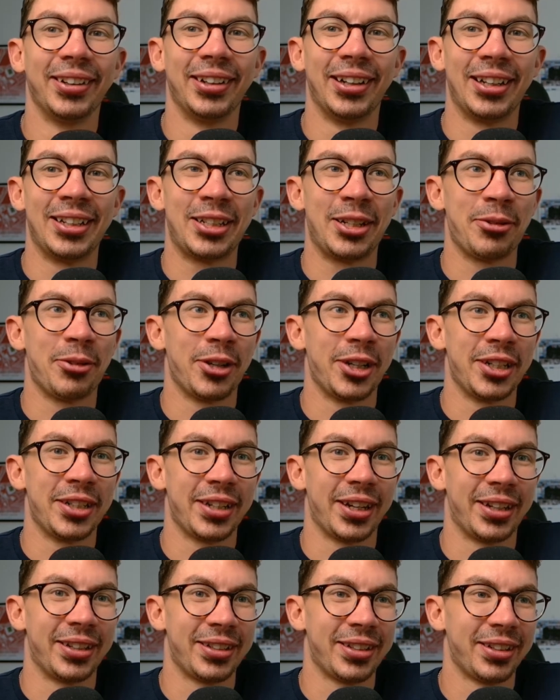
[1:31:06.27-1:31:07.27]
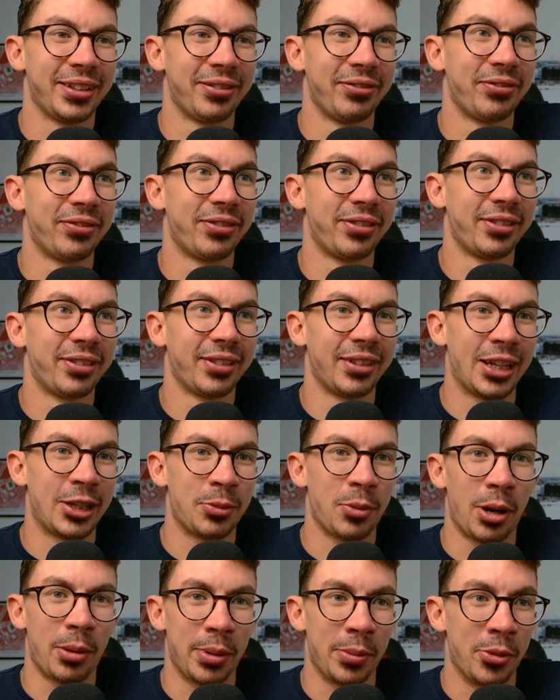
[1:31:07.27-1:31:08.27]
what he says. This
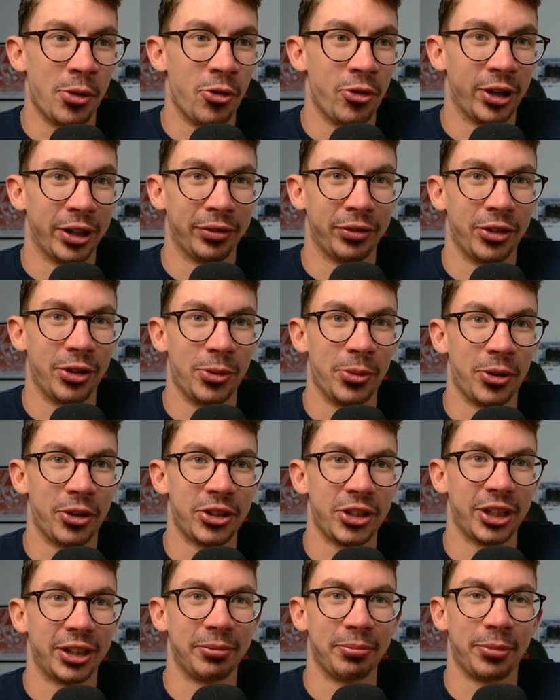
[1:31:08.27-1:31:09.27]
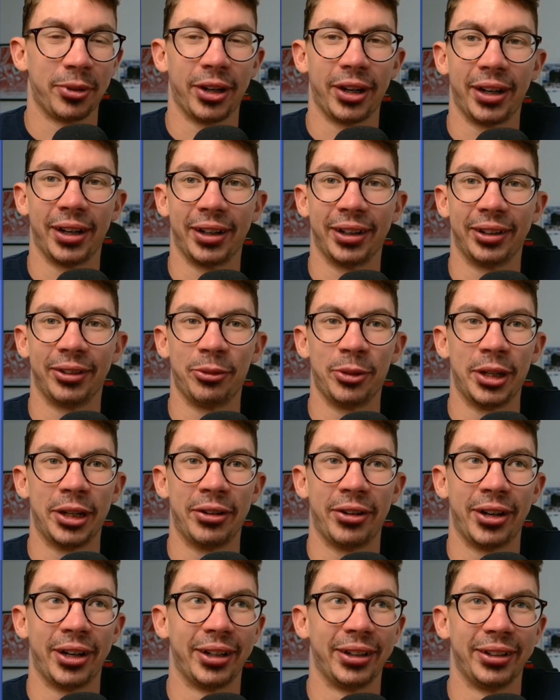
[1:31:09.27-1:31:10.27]
might be boring for you watching, but
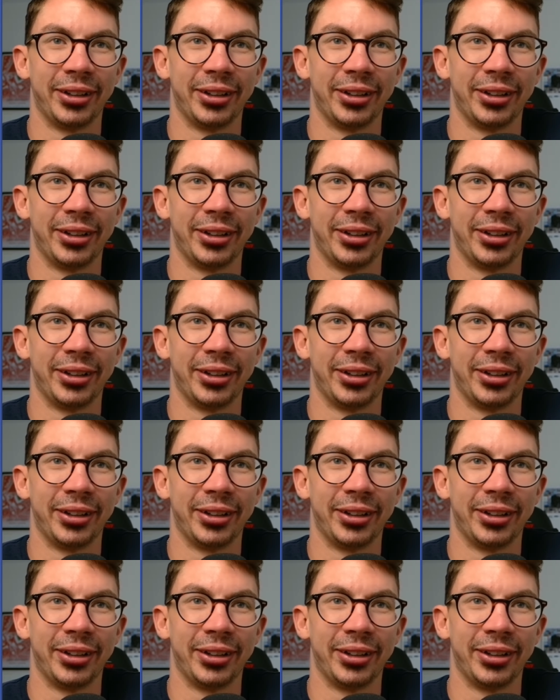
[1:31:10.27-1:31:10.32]
we're...